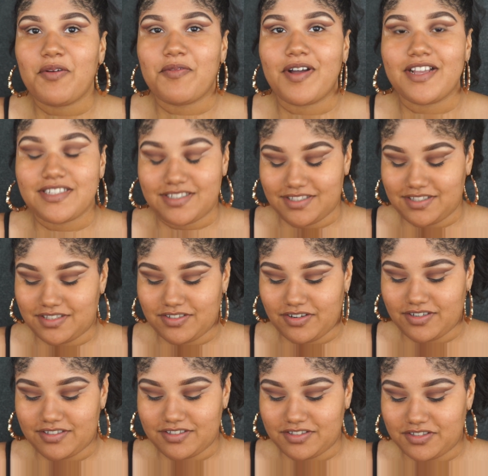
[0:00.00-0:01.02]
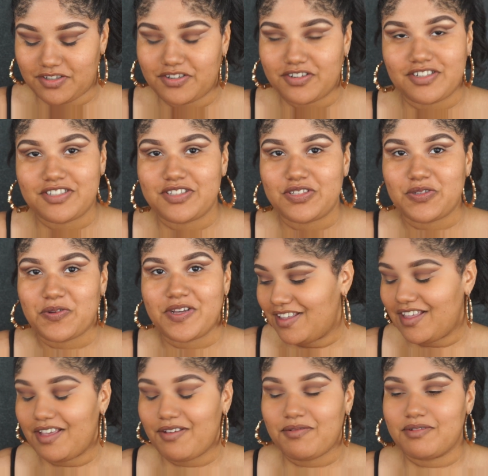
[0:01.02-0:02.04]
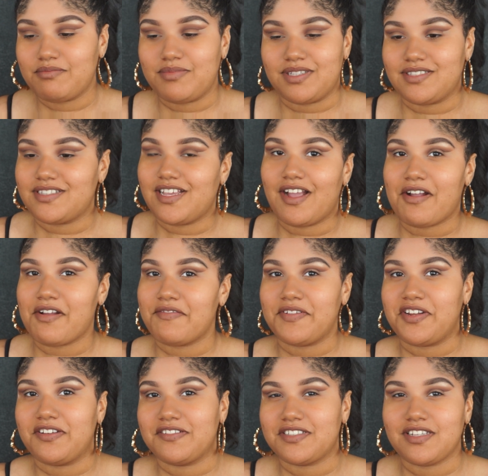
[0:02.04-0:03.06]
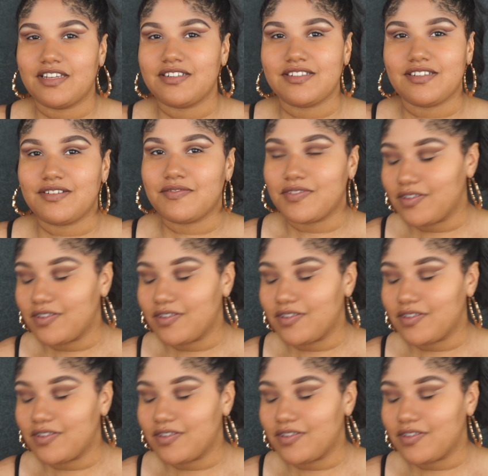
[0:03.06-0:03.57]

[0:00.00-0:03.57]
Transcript: Why is this starting to turn into it? It wouldn't be a Sahara video if something didn't